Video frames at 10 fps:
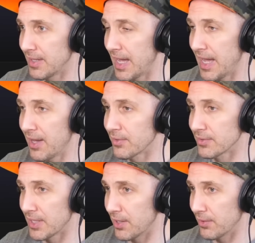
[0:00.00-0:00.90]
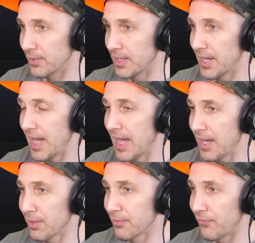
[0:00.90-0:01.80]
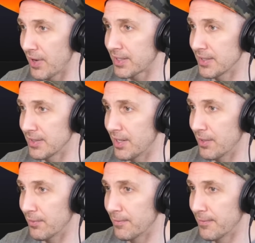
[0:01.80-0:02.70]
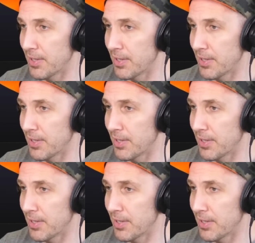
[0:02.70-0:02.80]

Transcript: Hell no. Hell fucking no.